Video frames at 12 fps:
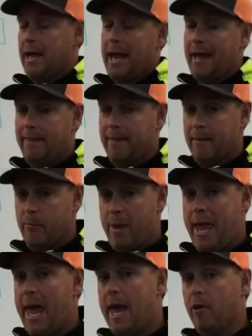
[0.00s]
And then the
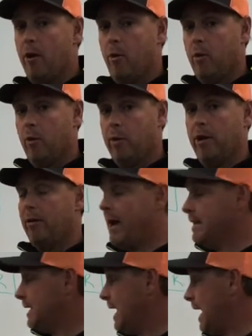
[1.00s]
panel will
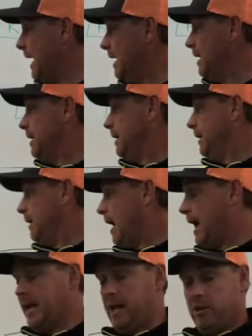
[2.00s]
realize, hey,
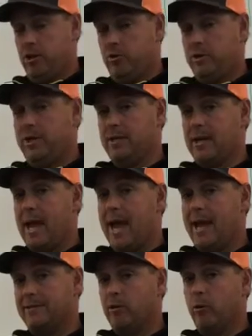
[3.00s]
I can use this
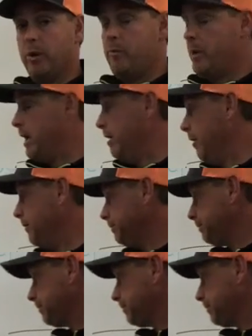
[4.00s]
as a repeater,